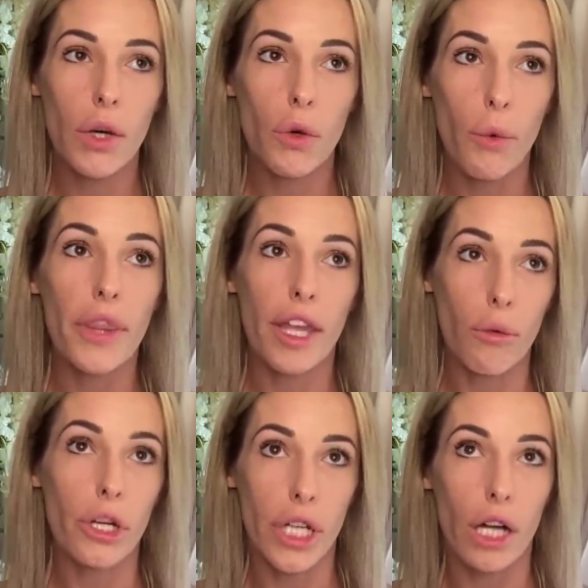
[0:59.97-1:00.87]
when they
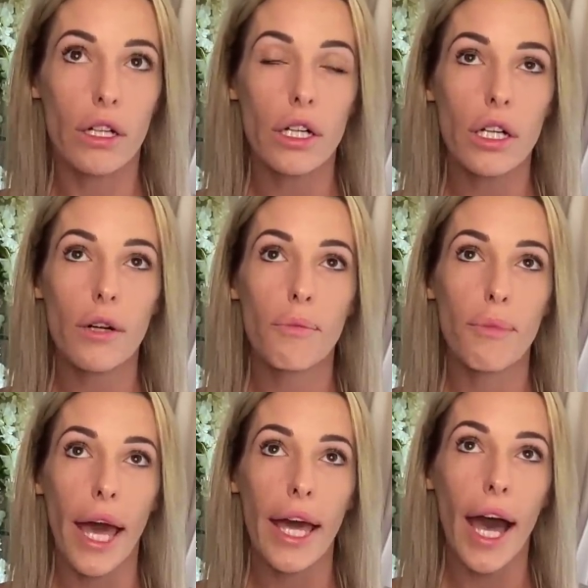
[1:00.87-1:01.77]
were younger,
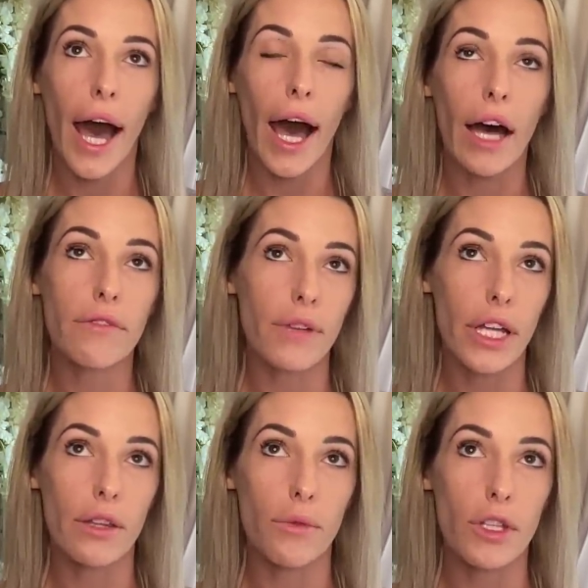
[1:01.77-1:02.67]
may have,
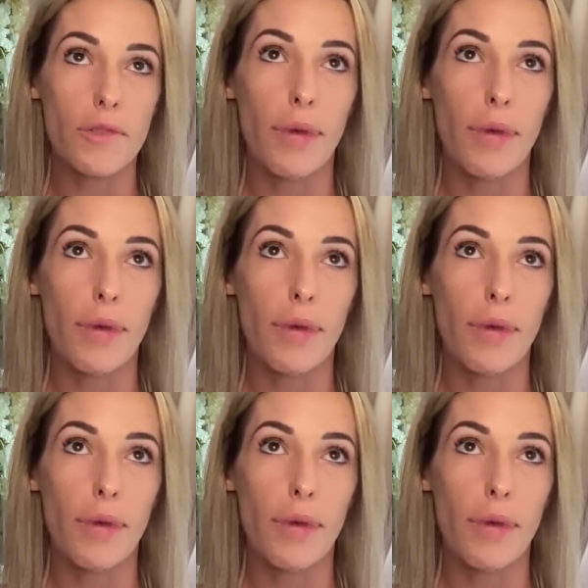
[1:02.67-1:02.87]
and this